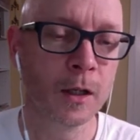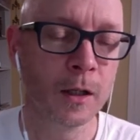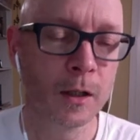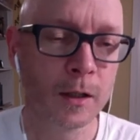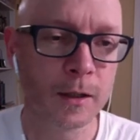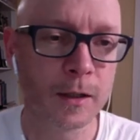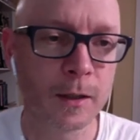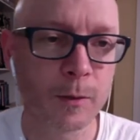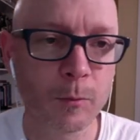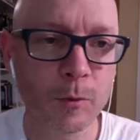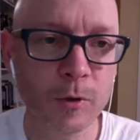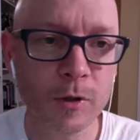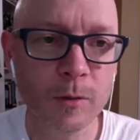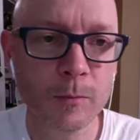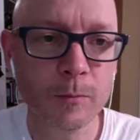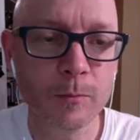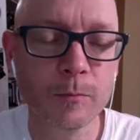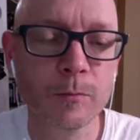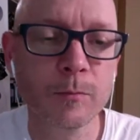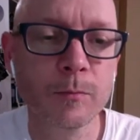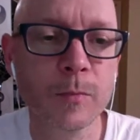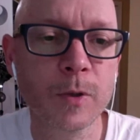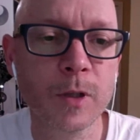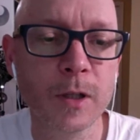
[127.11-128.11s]
Now what
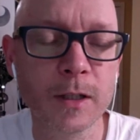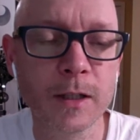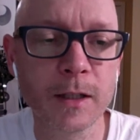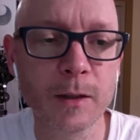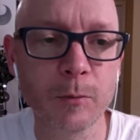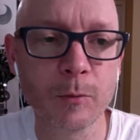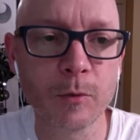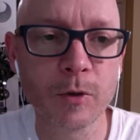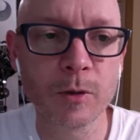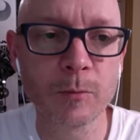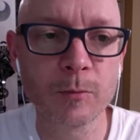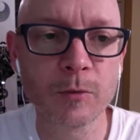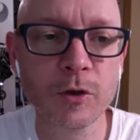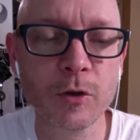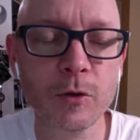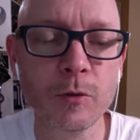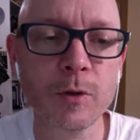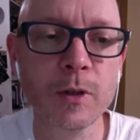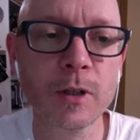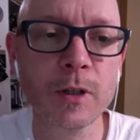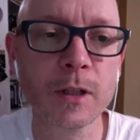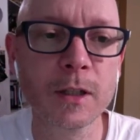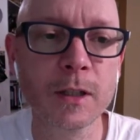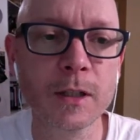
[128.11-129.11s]
I'm
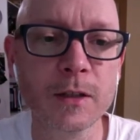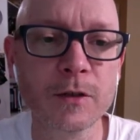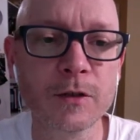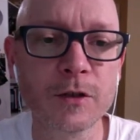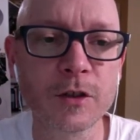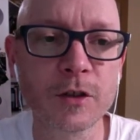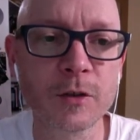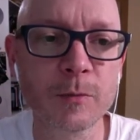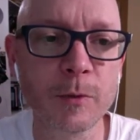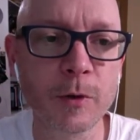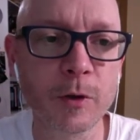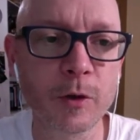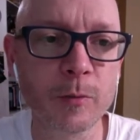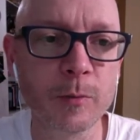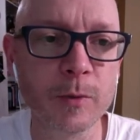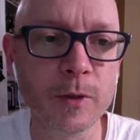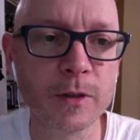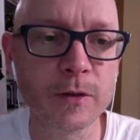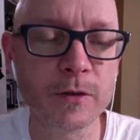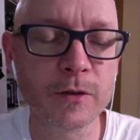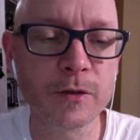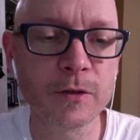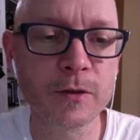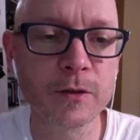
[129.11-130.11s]
doing in these
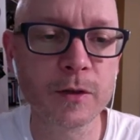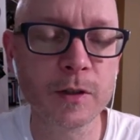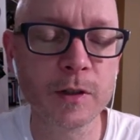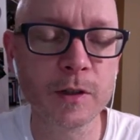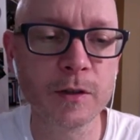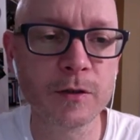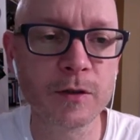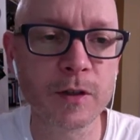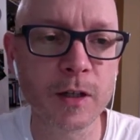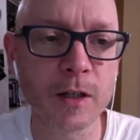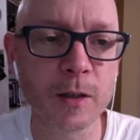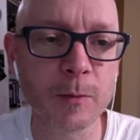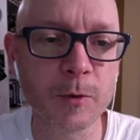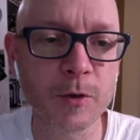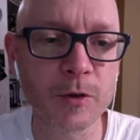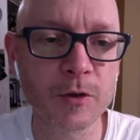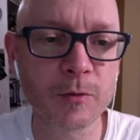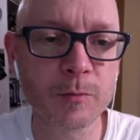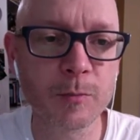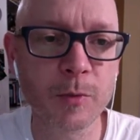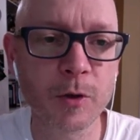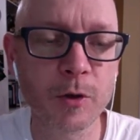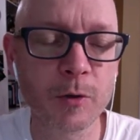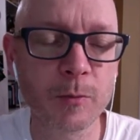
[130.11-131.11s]
experiments is I'm
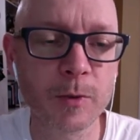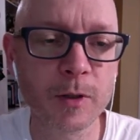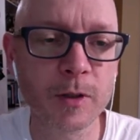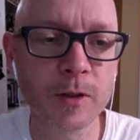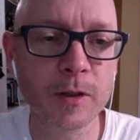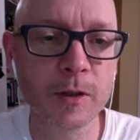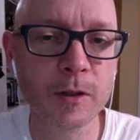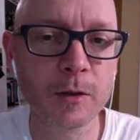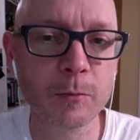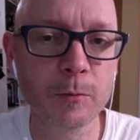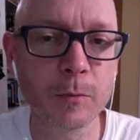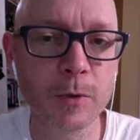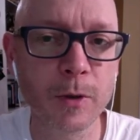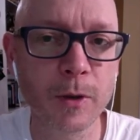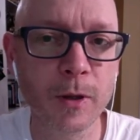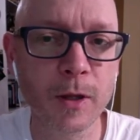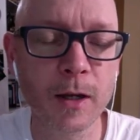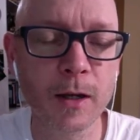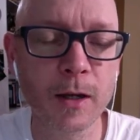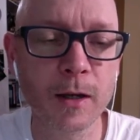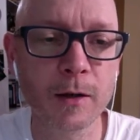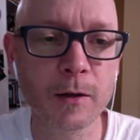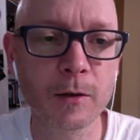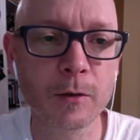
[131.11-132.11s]
experimenting with
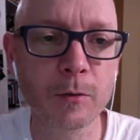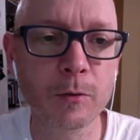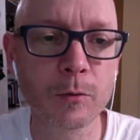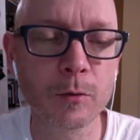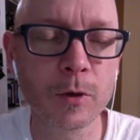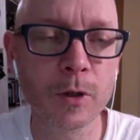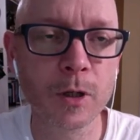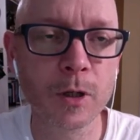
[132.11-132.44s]
how